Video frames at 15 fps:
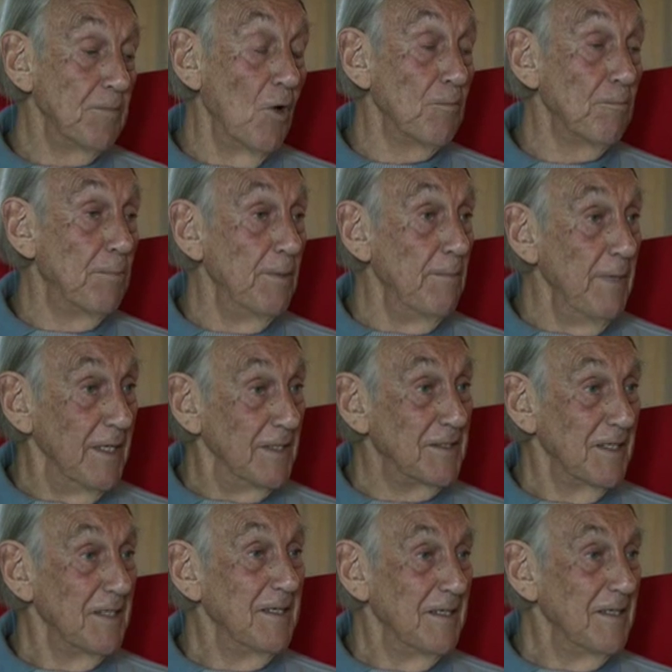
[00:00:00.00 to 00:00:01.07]
not
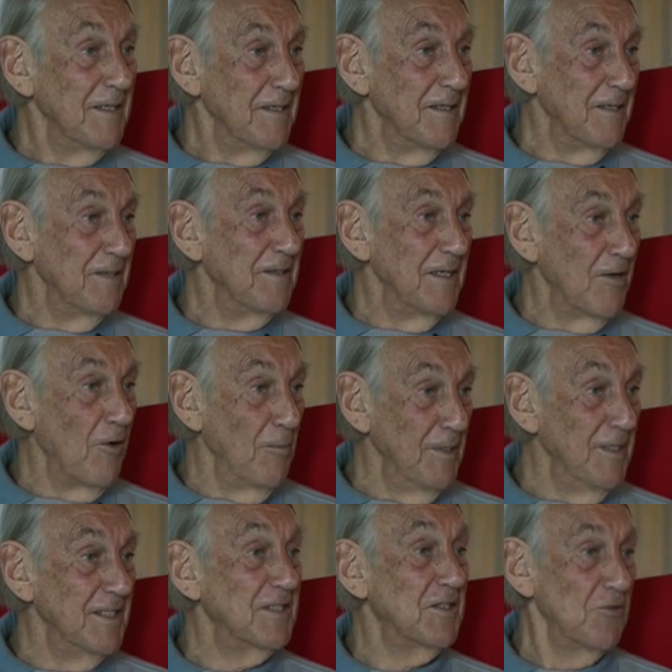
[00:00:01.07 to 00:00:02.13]
permit the
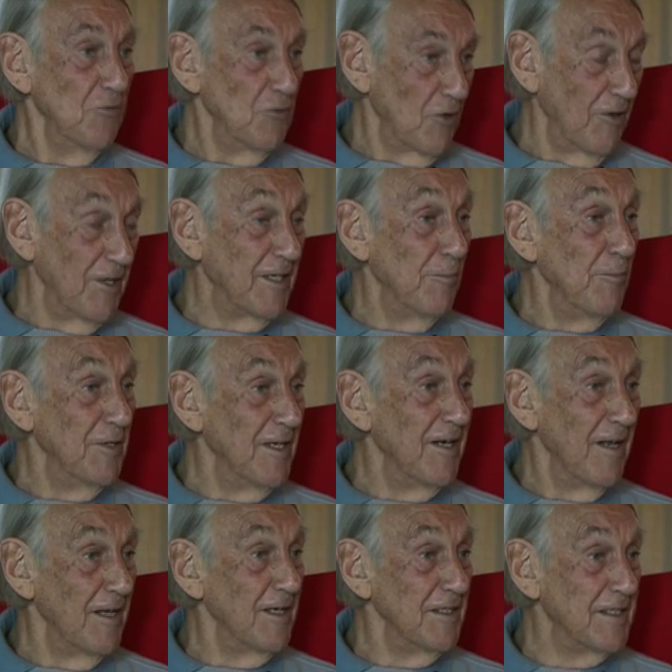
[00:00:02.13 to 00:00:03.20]
communists through Cronica
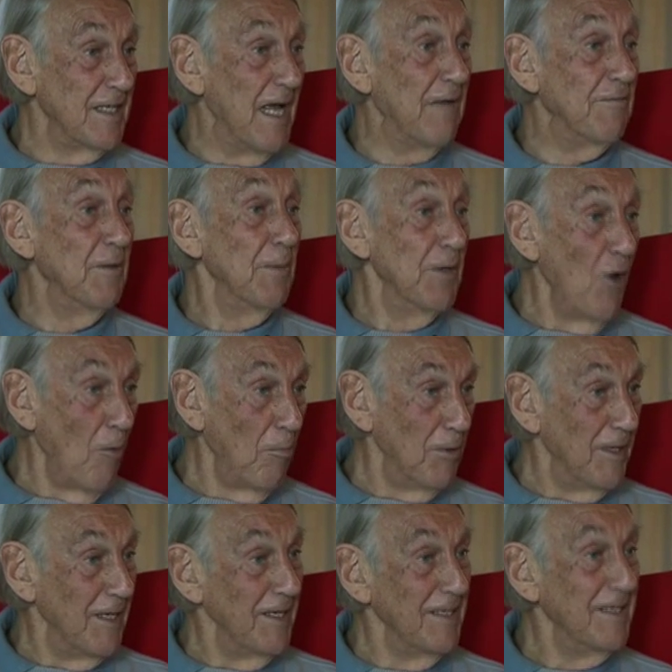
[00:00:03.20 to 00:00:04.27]
Meridionale to have the
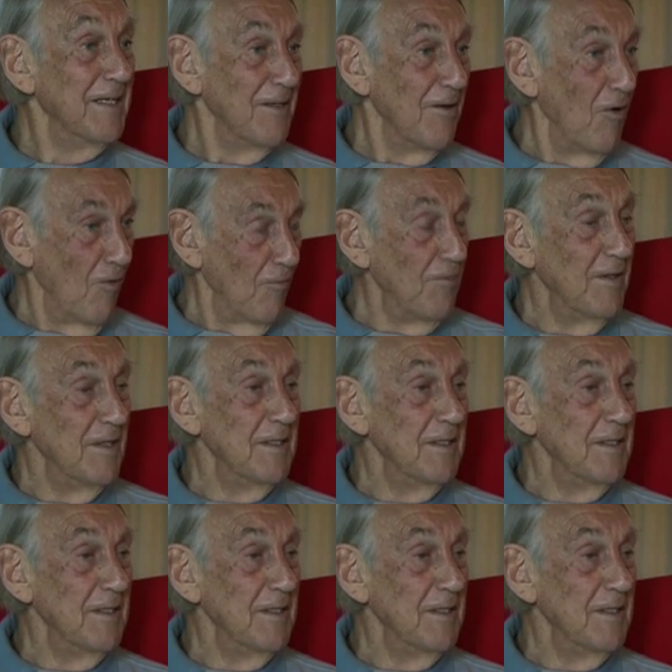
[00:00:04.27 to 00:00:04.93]
monopoly of